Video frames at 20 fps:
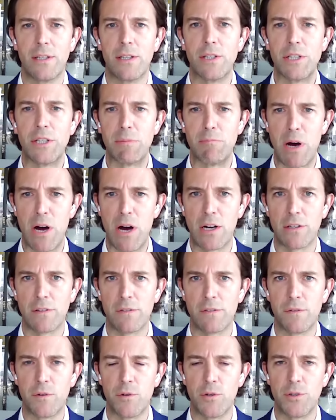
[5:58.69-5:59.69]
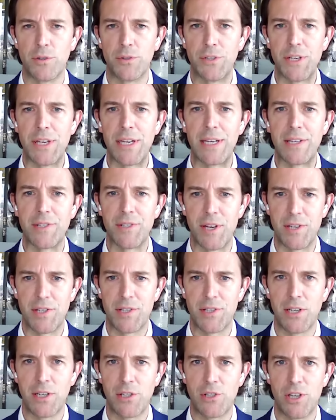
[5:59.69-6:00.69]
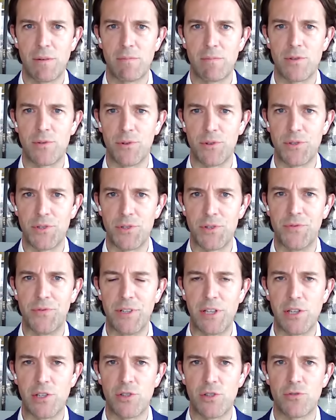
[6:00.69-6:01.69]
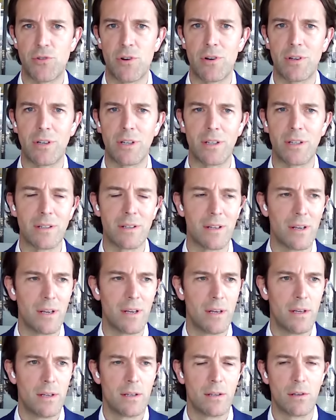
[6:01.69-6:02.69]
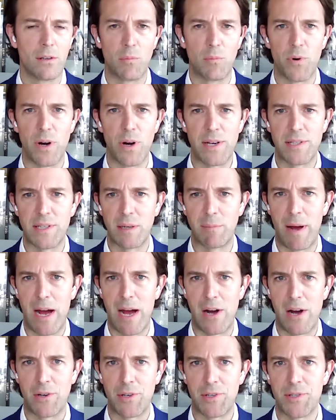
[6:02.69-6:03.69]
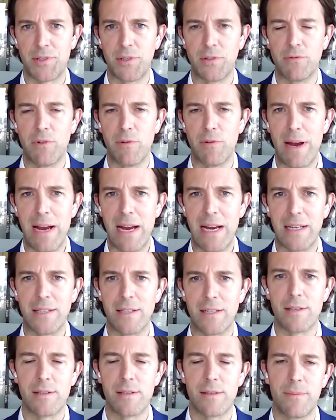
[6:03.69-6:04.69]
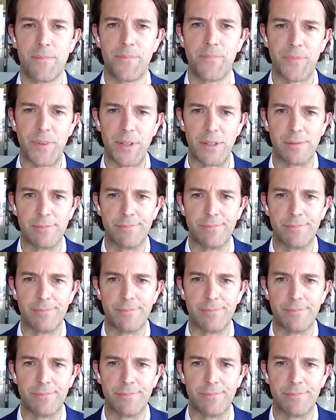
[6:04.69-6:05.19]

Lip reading: the demand for the existing chips is also really strong. And, you know, pricing power still remains, you